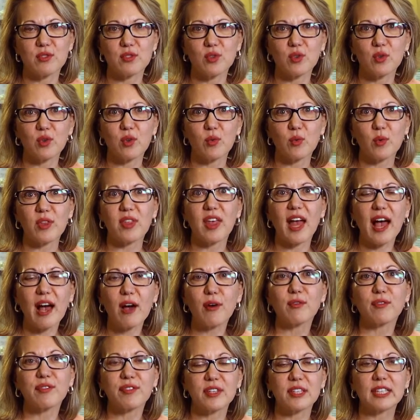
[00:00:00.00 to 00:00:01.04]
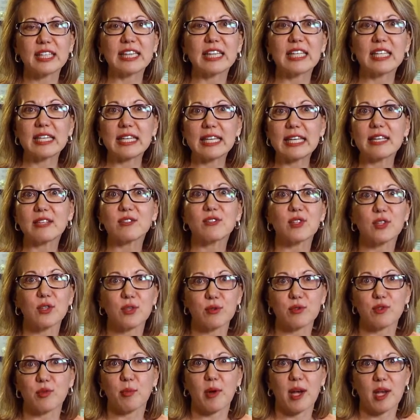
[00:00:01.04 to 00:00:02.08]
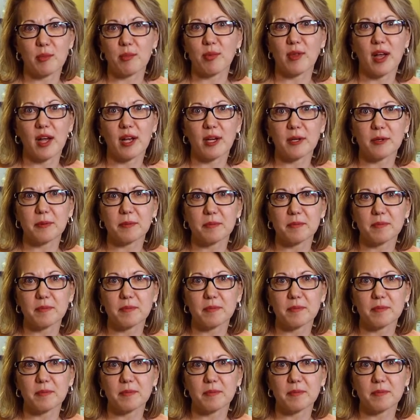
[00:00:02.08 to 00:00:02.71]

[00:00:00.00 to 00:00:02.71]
do it without feeling the need to use a bite block.